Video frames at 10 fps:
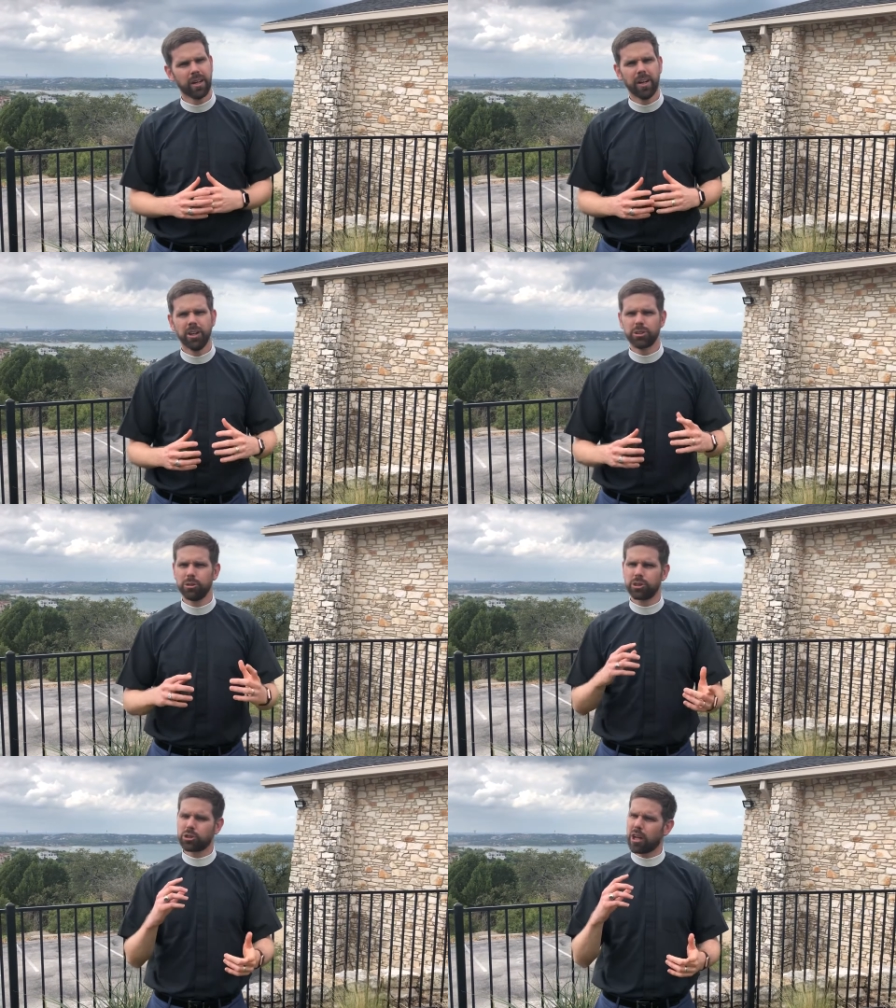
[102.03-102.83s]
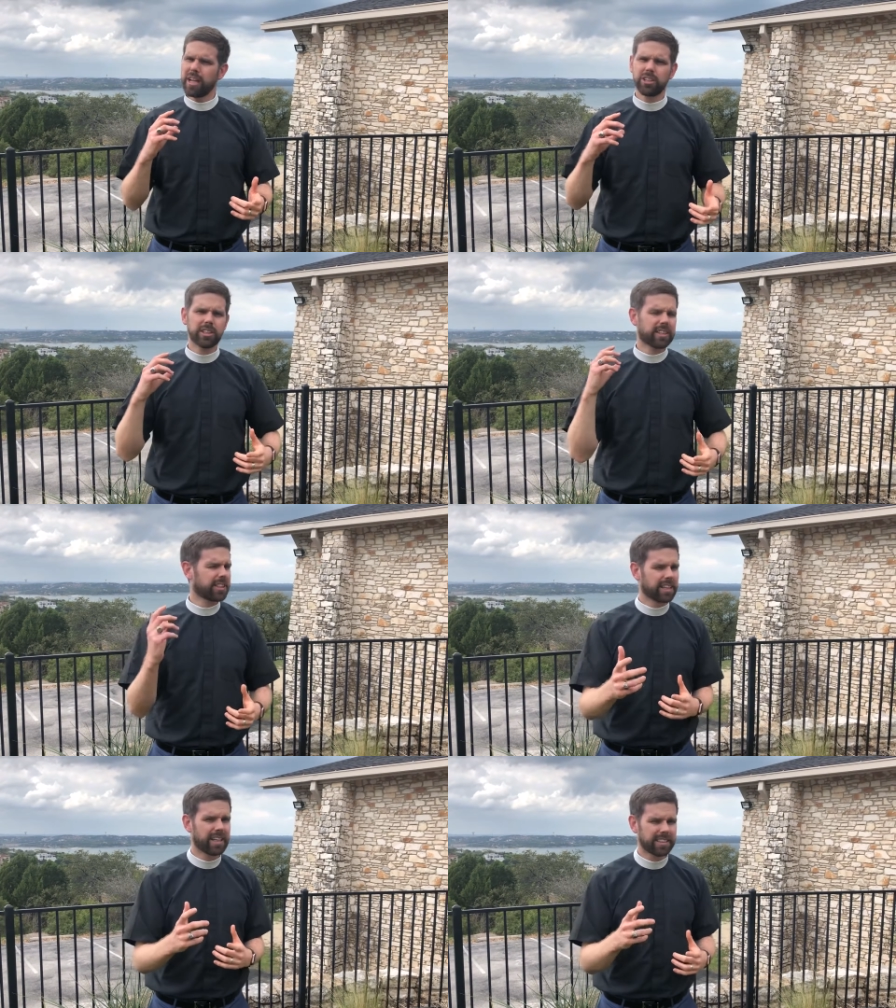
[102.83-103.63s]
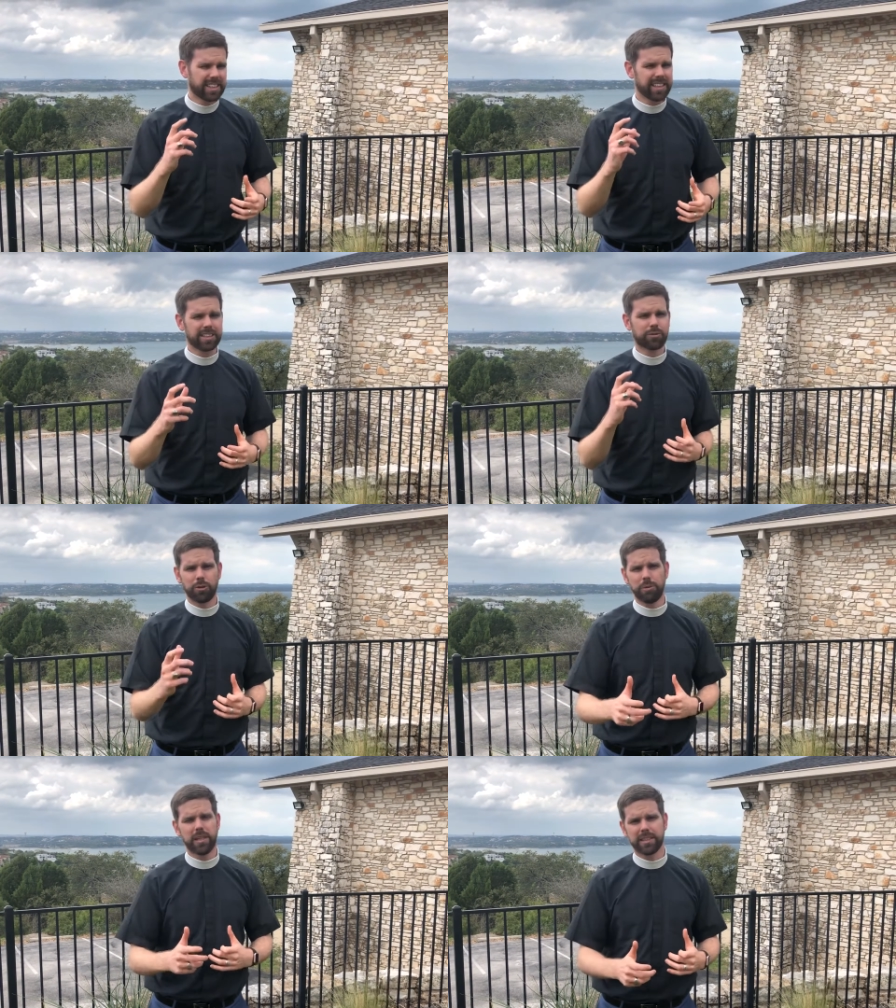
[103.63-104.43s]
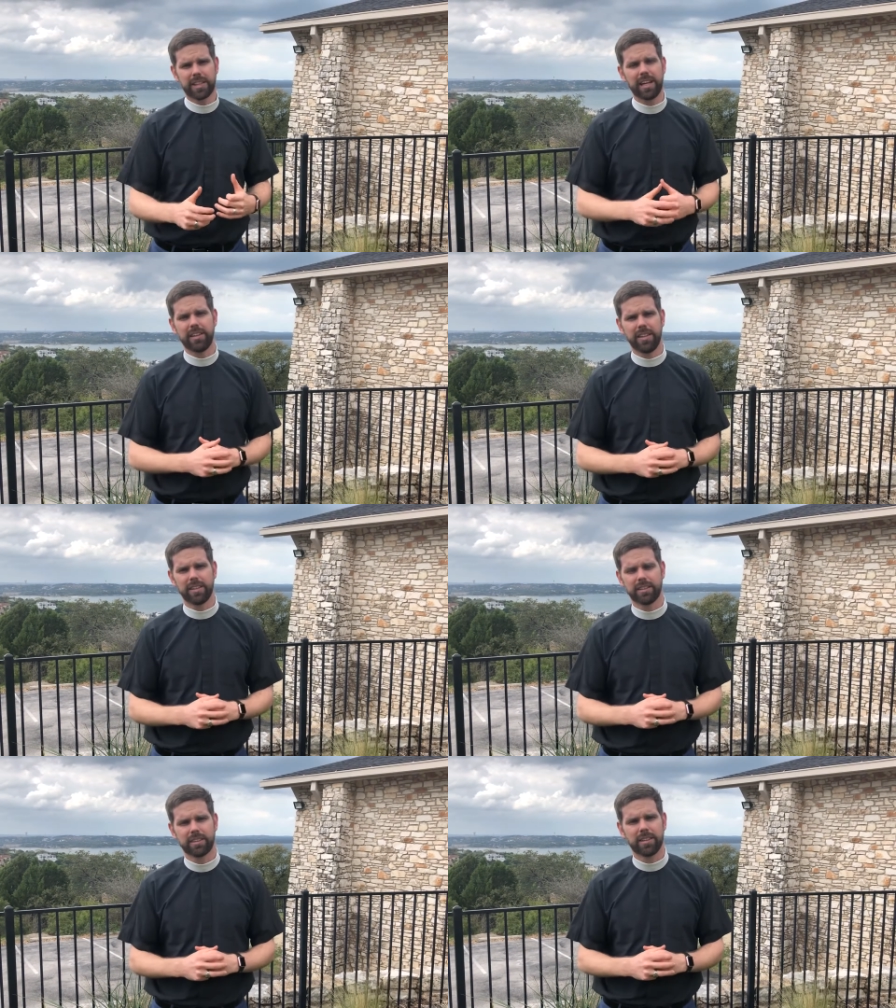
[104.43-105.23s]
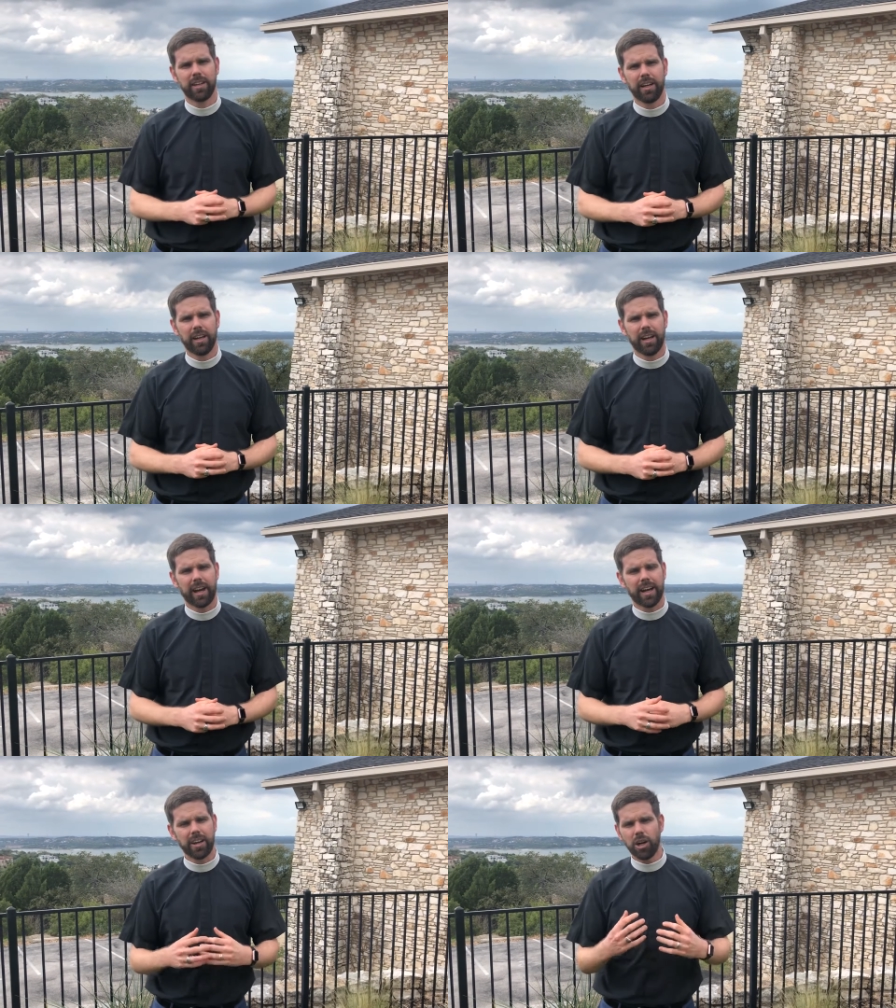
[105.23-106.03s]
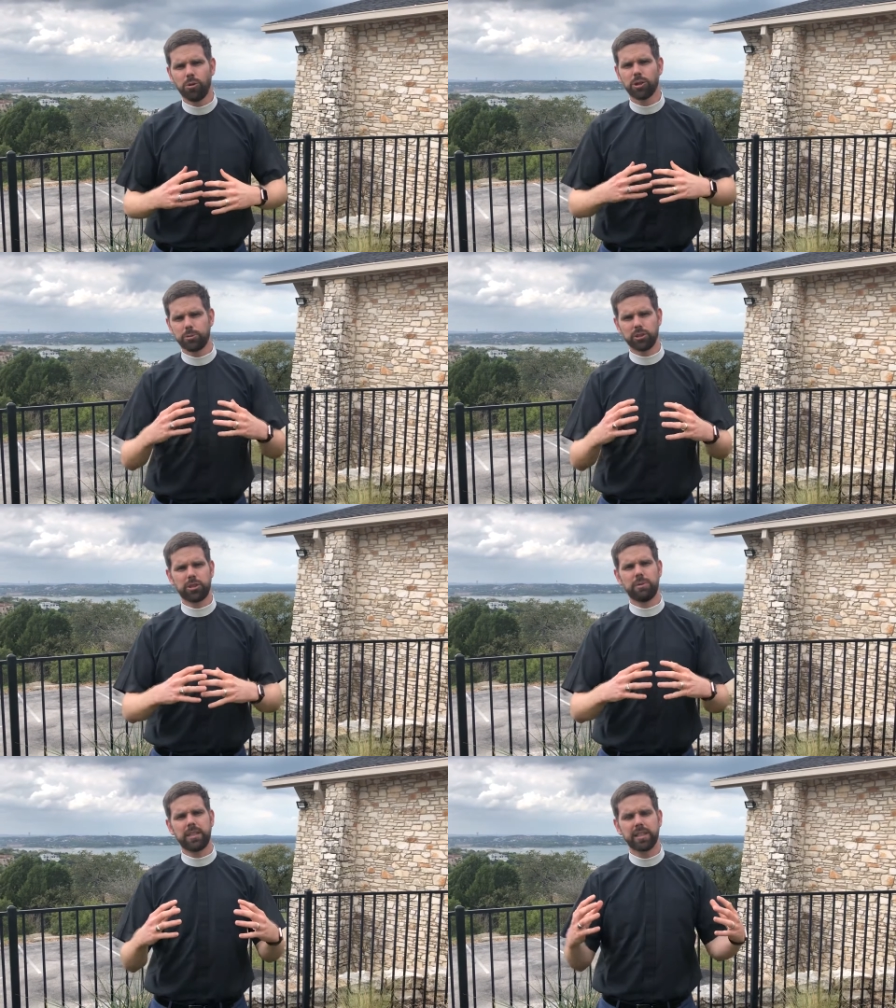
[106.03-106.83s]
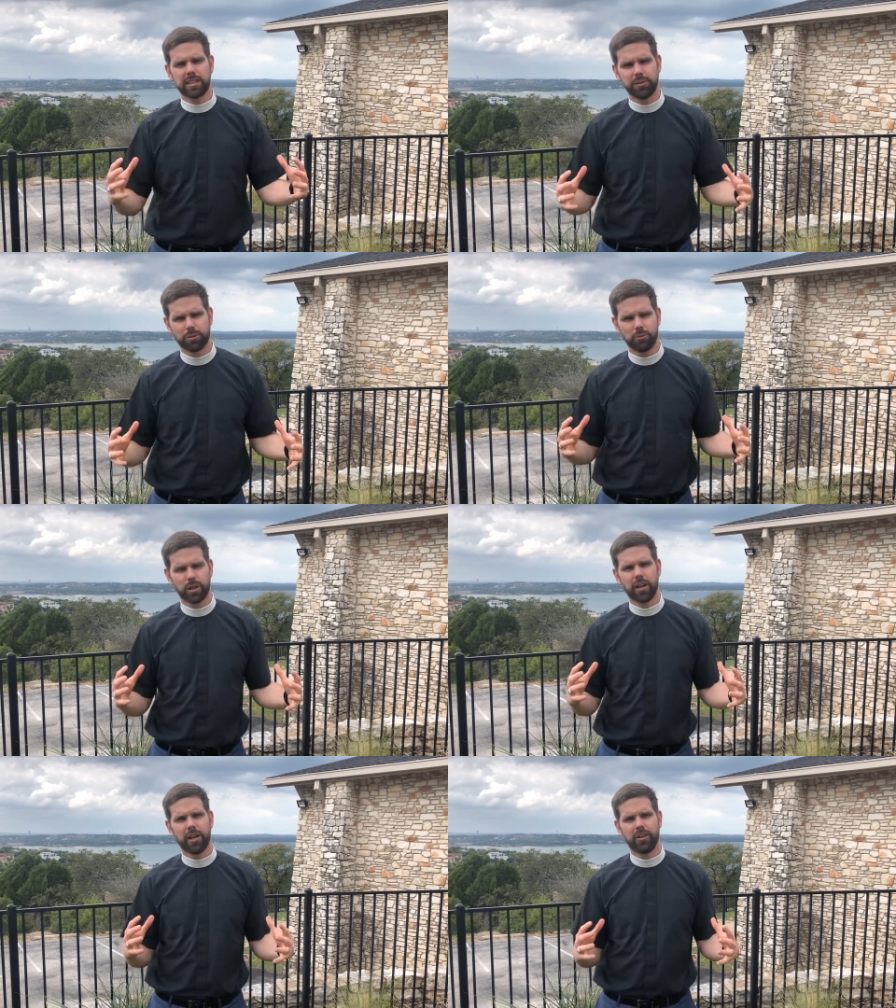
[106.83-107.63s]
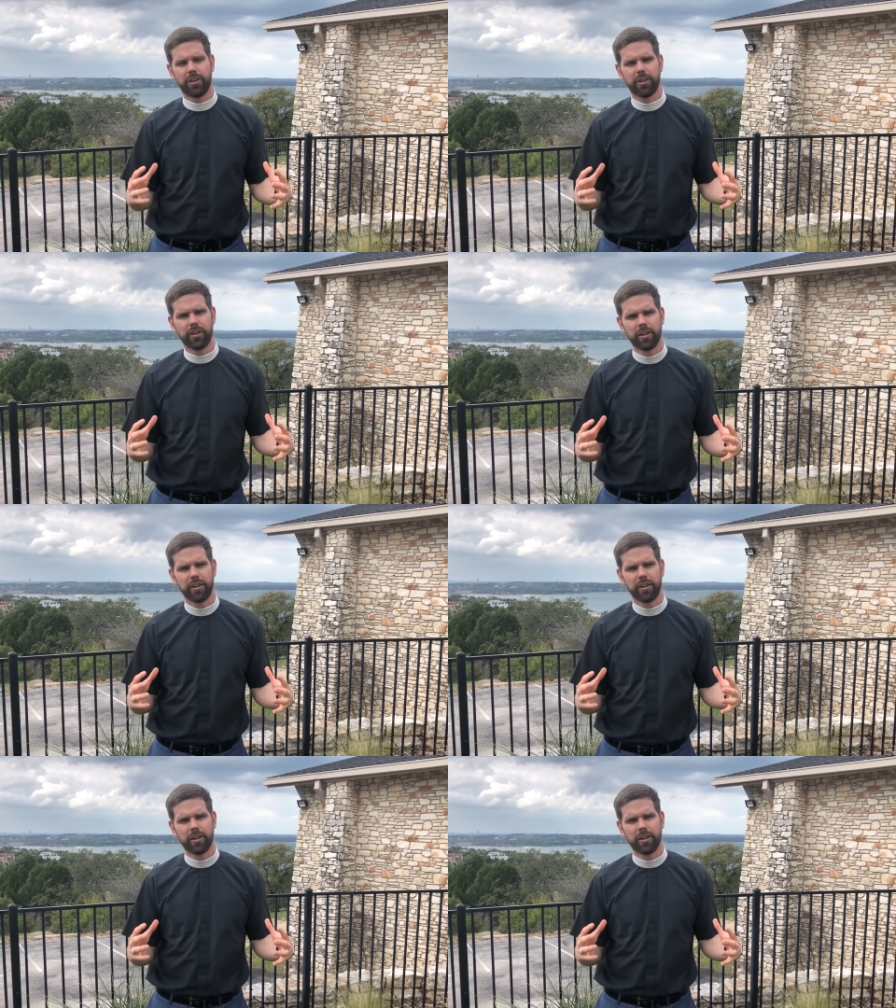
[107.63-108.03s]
So as strange as it is for me to say this, and I know we're supposed to be distant from one another,